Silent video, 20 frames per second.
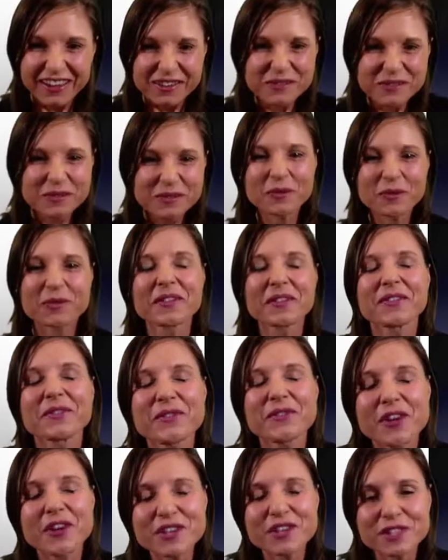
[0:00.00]

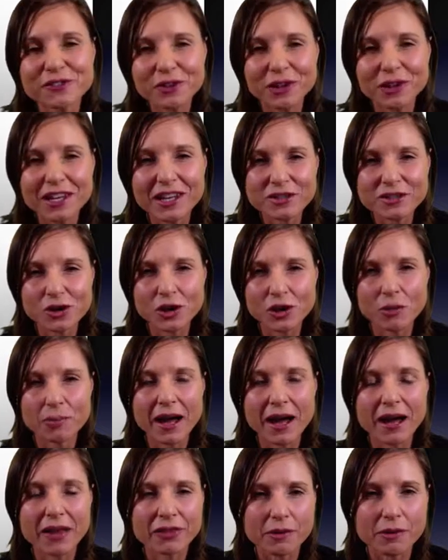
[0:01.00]
First of all, let's talk
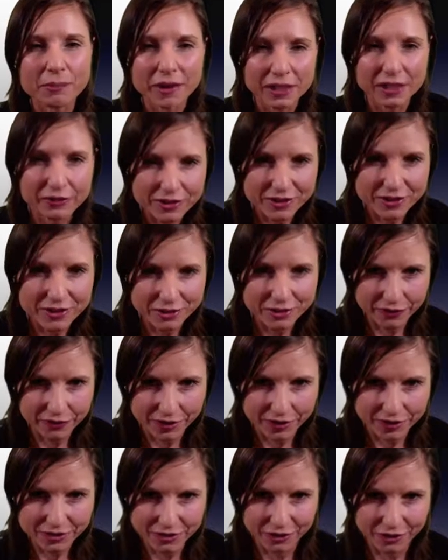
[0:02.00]
about the benefits of
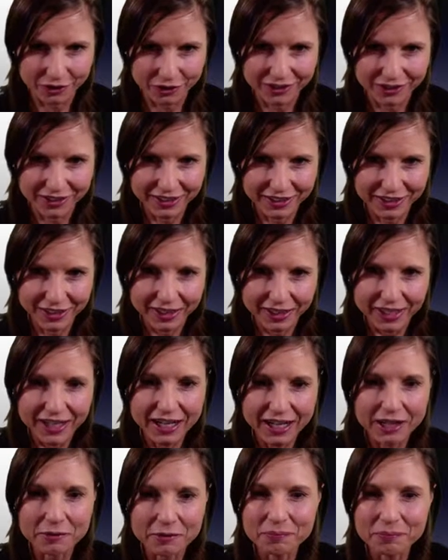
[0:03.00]
this, though.
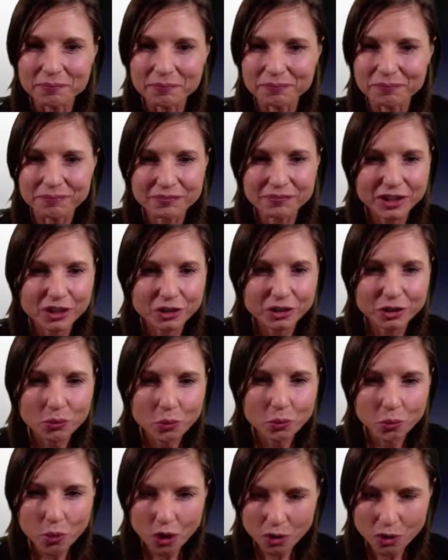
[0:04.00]

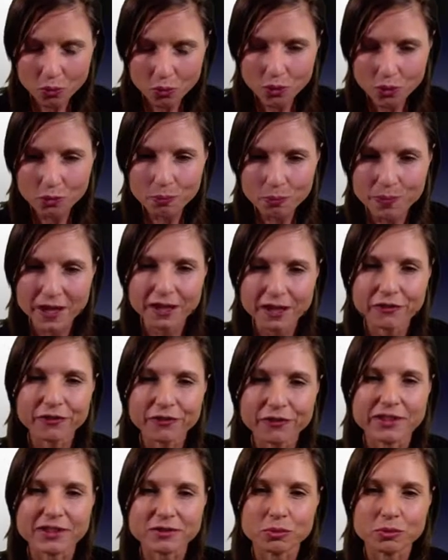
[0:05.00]
What real
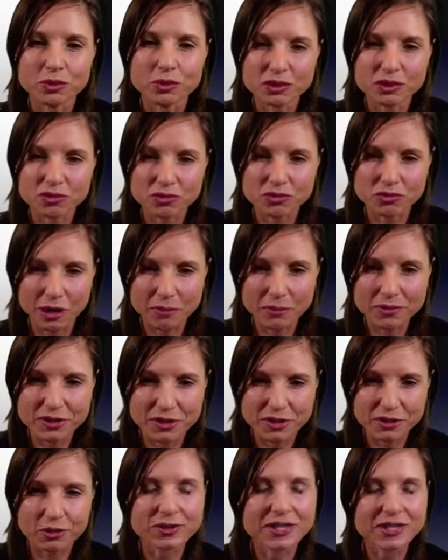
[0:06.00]
benefits would drum
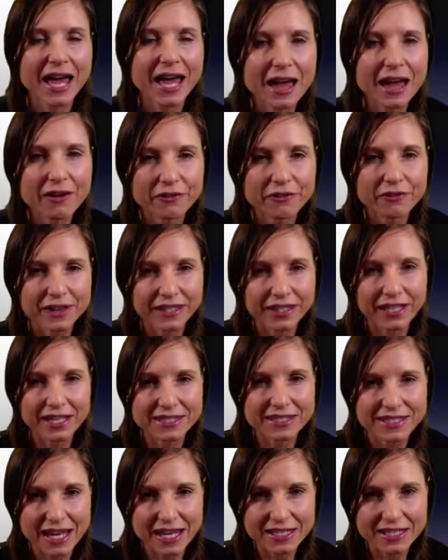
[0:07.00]
circles have in our
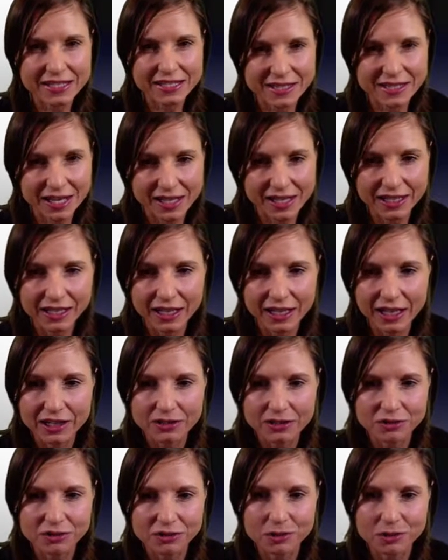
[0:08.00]
day-to-day
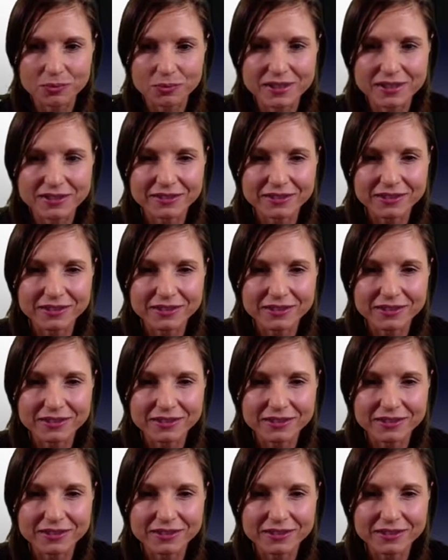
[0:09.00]
classrooms,